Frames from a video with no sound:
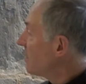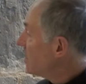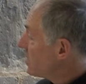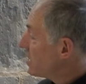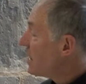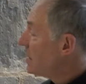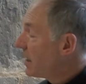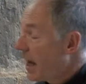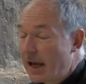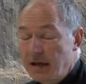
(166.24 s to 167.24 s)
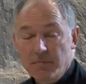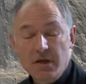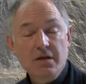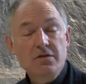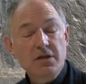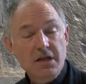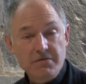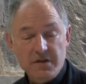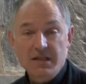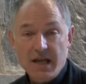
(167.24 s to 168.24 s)
the Son came to give
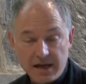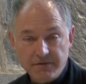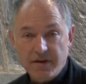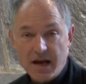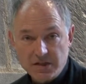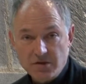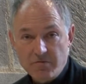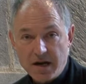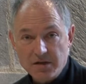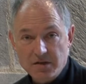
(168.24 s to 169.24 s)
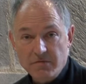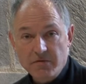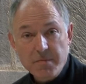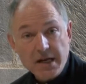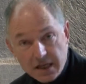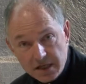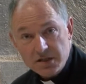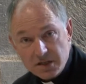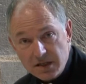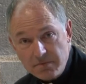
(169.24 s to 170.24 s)
his life as a ransom for many, and it
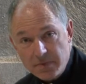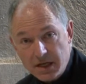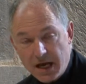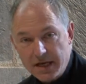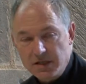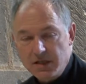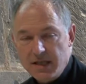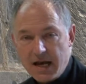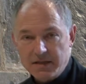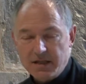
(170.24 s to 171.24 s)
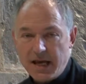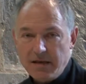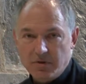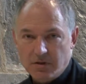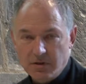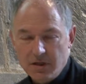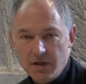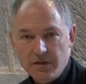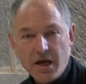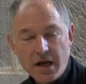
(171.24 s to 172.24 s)
symbolises that table,
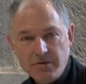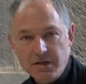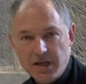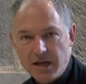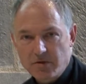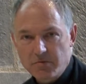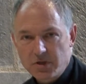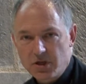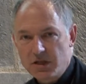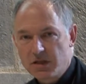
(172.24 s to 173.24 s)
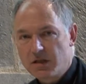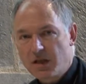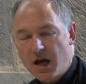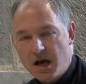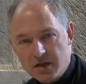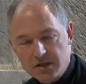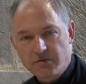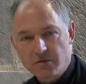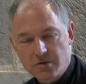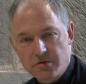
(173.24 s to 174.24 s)
the holy table, which is at the heart of
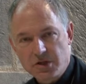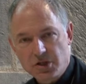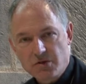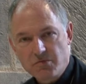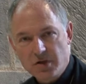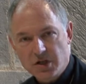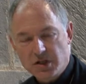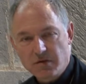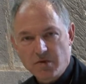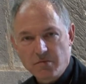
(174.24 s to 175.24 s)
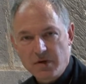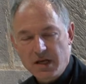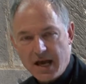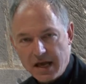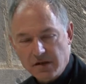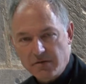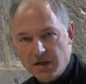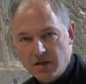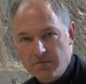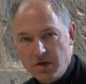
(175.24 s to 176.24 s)
all Christian worship when we gather in
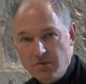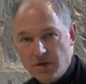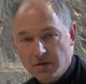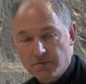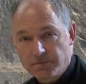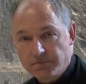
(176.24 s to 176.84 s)
communion.